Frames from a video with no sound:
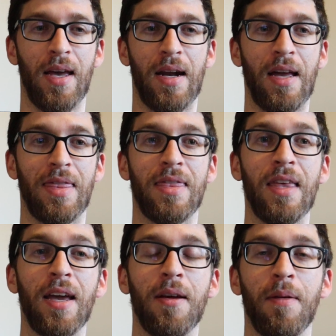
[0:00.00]
And I
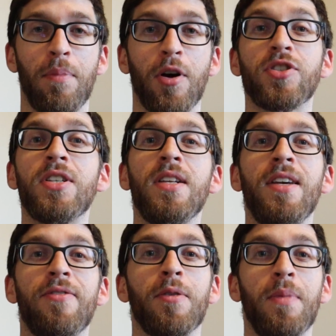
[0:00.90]
think,
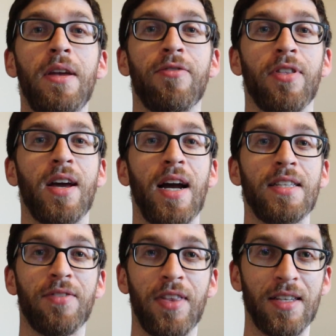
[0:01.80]
personally for me, for the
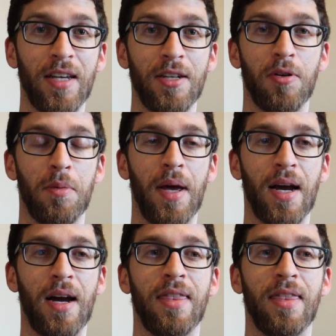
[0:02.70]
kinds of things I do on Mac,